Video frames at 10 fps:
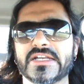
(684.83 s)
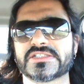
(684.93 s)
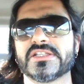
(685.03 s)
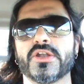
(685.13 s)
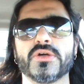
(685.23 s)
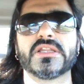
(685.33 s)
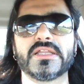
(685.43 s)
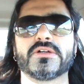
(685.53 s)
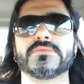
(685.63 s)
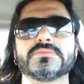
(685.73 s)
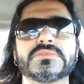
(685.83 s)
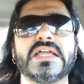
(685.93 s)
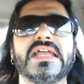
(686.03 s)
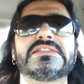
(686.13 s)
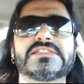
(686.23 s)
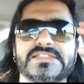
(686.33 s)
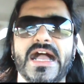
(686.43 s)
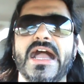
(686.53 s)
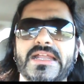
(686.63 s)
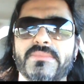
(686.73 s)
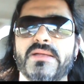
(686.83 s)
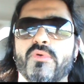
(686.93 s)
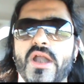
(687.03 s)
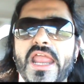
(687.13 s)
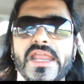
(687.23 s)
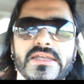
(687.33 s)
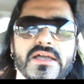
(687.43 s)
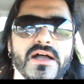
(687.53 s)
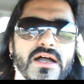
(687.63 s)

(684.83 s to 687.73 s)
Here's a little inside my brain.